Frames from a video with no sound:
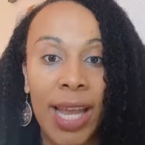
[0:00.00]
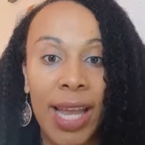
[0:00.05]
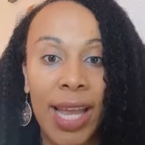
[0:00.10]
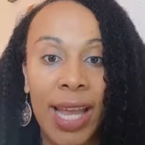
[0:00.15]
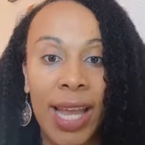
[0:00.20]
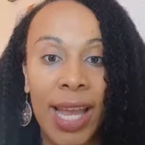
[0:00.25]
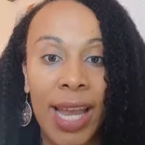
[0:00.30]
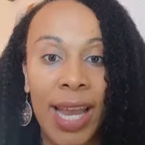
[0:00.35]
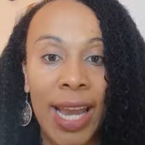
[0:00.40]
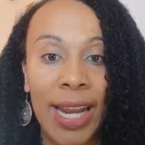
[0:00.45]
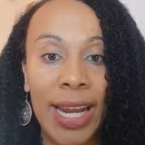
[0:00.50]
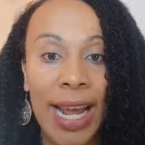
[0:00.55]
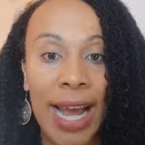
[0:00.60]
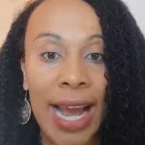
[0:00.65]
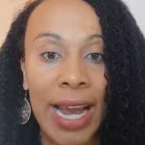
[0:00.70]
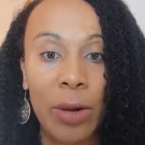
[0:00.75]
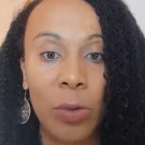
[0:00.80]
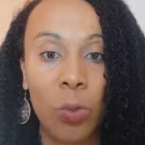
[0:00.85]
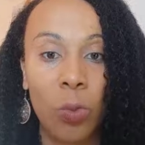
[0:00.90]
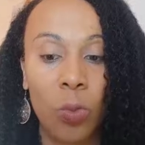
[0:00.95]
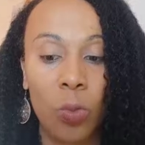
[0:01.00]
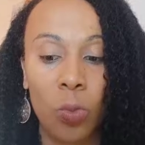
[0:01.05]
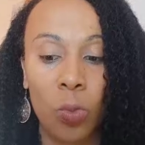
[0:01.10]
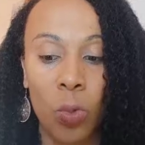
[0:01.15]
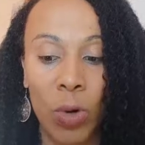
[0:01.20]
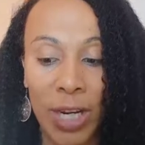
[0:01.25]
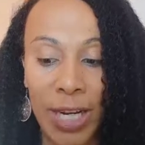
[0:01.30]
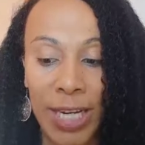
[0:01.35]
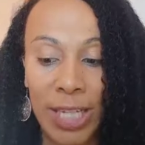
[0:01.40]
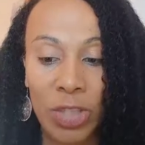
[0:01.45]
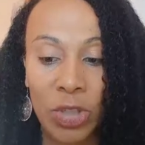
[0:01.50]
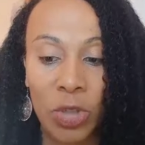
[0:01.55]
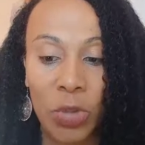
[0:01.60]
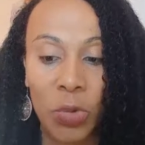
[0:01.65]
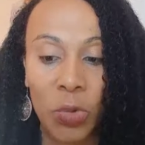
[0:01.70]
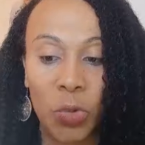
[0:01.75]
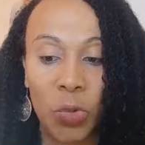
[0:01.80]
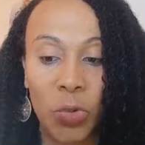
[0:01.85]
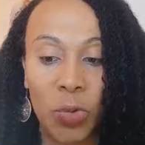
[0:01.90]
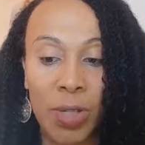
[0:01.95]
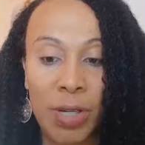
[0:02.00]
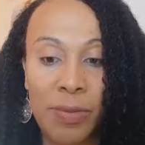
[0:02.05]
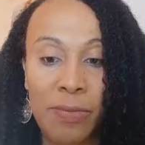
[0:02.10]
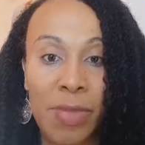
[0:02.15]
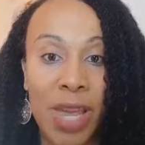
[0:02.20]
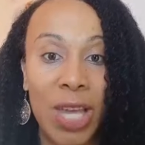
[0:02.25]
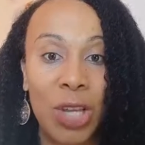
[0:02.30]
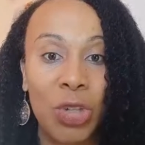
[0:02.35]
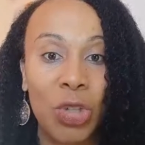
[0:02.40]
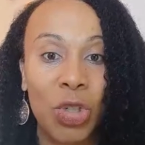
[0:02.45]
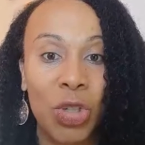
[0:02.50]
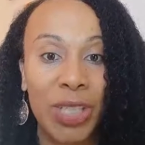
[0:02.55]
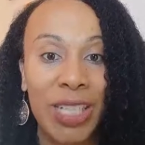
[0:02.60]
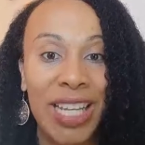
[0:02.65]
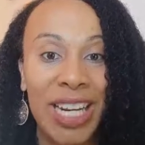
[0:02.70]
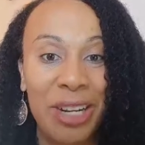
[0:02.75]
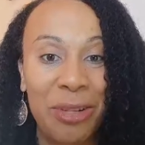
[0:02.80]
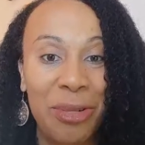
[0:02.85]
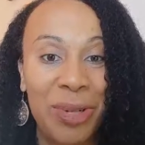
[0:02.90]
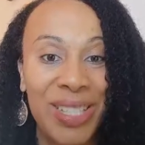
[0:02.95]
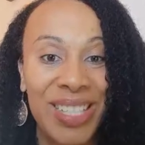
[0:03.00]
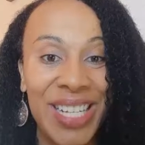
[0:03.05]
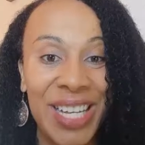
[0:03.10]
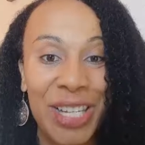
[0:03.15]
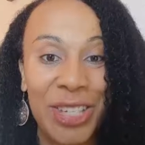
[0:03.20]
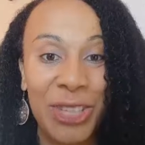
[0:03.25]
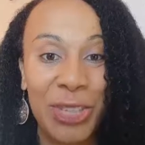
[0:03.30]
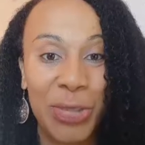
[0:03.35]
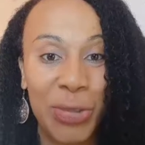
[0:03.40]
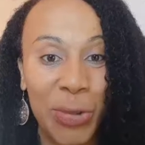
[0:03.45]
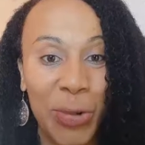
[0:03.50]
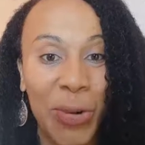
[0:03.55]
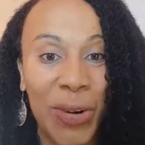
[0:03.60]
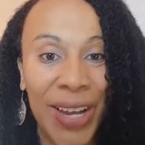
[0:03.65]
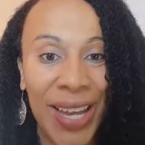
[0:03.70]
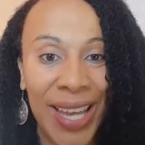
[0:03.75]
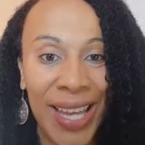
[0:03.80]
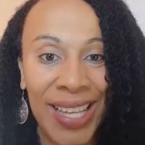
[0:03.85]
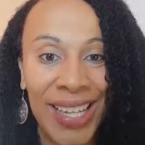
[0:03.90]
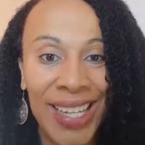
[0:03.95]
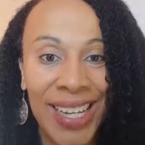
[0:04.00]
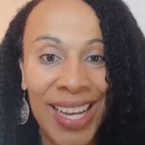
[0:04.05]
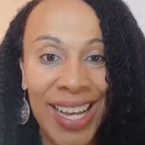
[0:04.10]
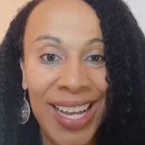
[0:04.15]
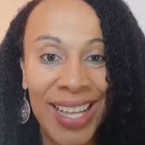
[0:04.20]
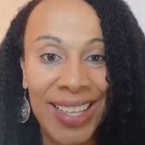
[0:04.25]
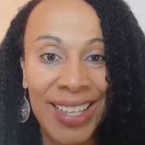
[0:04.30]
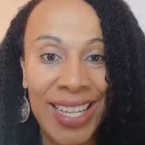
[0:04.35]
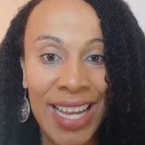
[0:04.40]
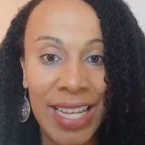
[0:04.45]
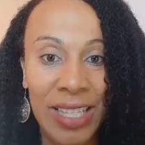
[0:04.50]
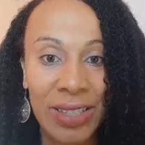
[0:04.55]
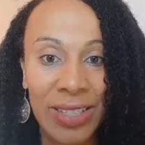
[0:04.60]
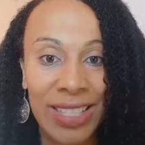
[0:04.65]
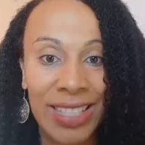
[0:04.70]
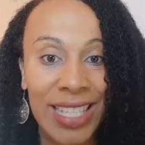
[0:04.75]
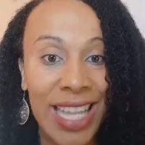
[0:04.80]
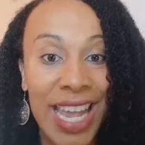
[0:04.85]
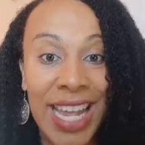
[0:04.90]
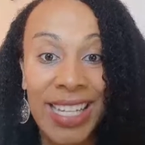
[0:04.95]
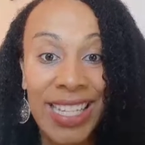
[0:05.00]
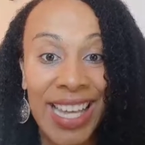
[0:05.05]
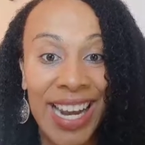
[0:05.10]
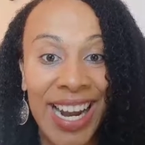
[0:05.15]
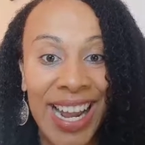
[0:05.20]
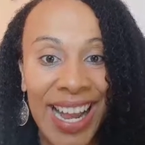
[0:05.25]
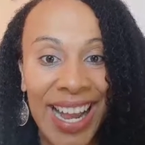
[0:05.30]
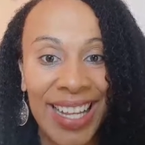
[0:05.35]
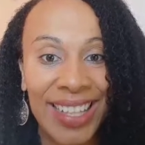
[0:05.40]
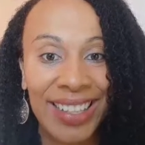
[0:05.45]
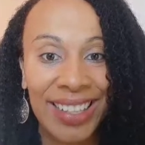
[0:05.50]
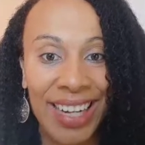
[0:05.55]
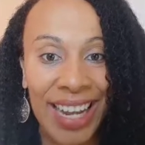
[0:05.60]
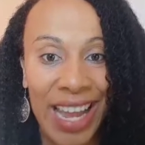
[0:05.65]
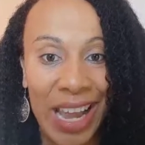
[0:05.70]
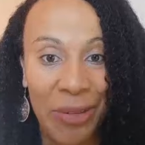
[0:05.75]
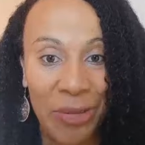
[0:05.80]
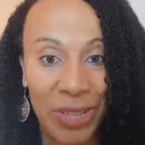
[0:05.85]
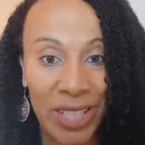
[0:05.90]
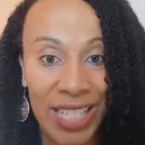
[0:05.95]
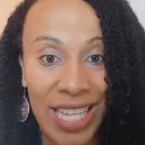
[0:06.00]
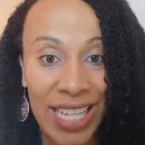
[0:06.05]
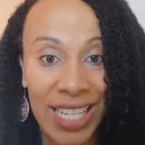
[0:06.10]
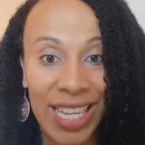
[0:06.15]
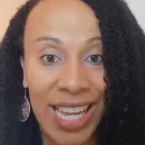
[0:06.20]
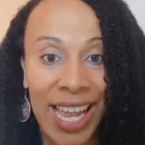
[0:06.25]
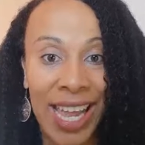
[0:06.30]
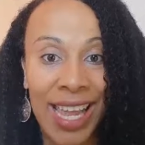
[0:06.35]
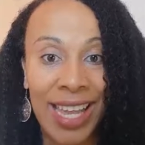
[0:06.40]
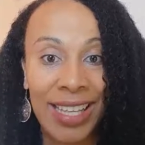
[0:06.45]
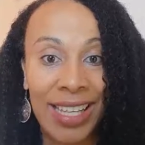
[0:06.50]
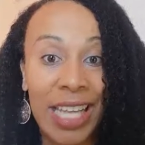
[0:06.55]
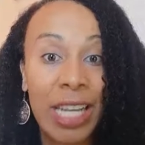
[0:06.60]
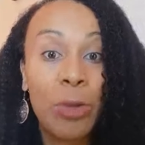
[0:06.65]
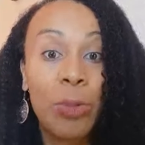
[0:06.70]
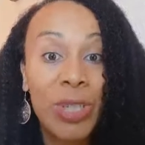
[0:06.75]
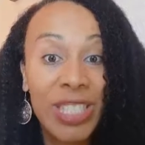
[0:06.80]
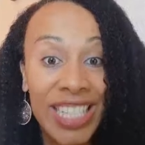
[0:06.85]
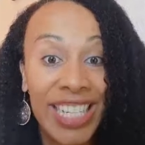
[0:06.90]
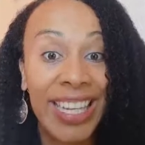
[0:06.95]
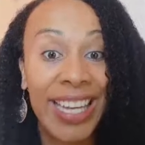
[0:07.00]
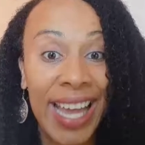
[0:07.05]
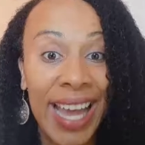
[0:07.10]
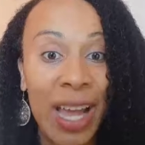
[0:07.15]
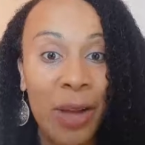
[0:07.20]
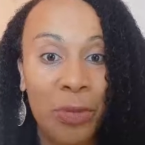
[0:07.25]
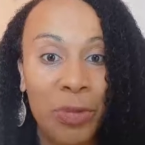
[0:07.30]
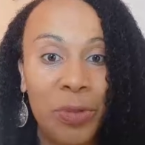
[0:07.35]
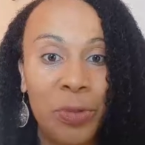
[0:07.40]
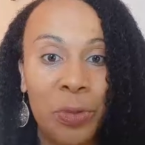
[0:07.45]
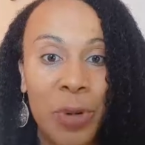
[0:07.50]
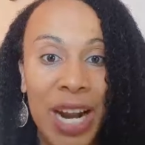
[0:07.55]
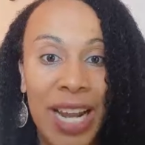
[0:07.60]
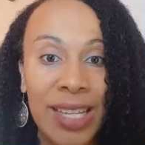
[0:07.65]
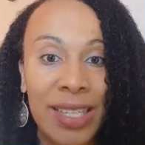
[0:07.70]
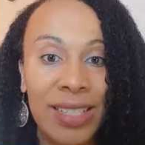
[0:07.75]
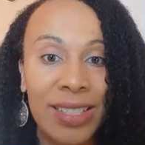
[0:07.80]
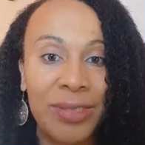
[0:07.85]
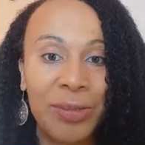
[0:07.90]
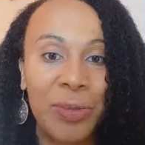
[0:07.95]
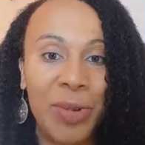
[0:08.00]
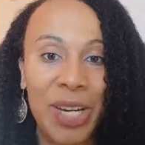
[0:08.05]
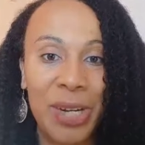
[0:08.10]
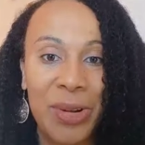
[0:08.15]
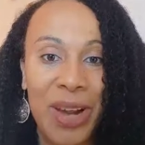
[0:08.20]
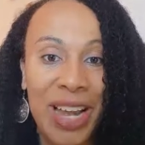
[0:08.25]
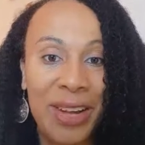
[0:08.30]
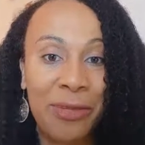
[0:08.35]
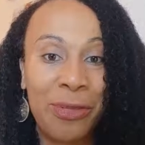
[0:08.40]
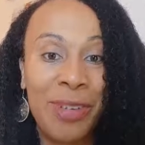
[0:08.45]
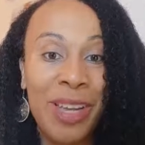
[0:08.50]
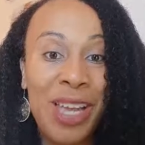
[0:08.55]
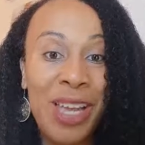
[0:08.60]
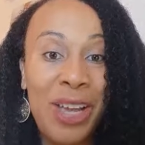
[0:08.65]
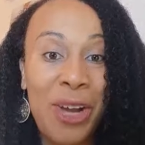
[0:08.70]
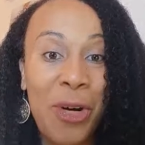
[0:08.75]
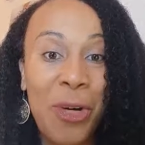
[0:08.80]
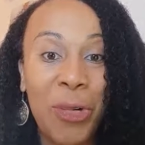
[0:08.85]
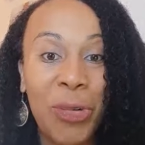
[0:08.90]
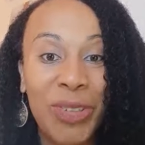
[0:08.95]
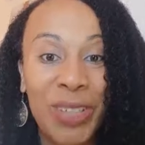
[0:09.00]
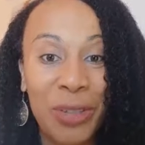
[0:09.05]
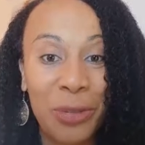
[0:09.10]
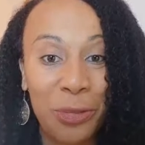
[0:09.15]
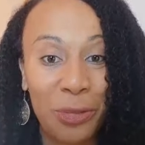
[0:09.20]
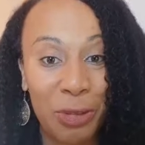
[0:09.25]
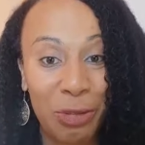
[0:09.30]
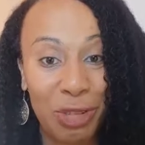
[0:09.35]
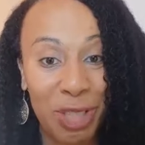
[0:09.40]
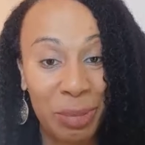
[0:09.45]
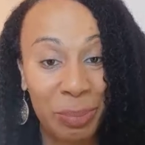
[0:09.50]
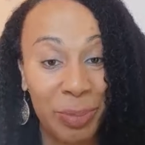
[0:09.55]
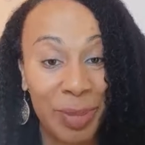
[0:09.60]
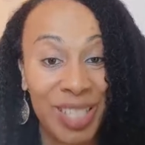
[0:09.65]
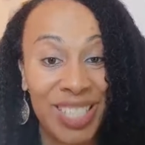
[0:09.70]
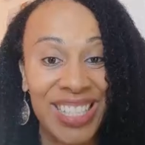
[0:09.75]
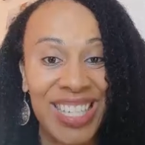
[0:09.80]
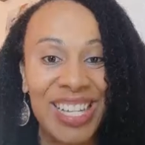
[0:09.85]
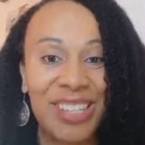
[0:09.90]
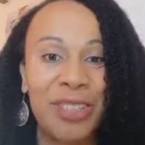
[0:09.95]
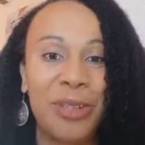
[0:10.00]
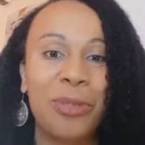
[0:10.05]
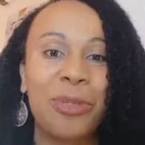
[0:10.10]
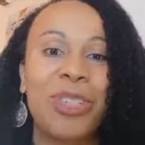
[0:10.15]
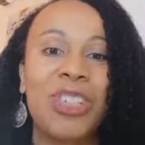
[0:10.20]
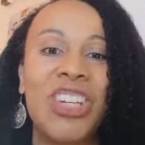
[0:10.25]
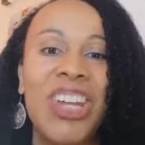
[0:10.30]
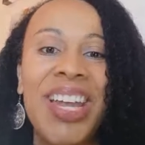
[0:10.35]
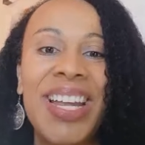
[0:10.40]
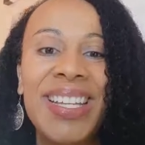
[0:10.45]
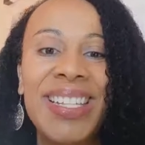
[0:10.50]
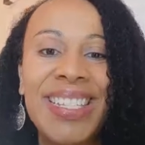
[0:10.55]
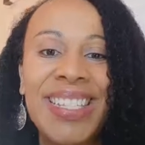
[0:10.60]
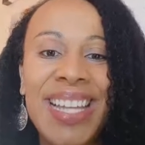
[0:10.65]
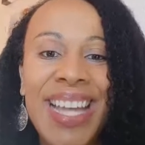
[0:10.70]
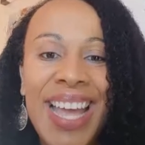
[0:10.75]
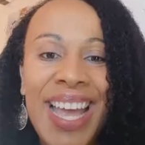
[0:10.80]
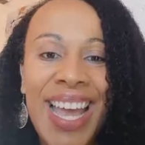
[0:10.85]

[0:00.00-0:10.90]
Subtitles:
And I wanted to make sure that I was enjoying that day that I had left, that it was a gift, right? When you have only 50% of chance,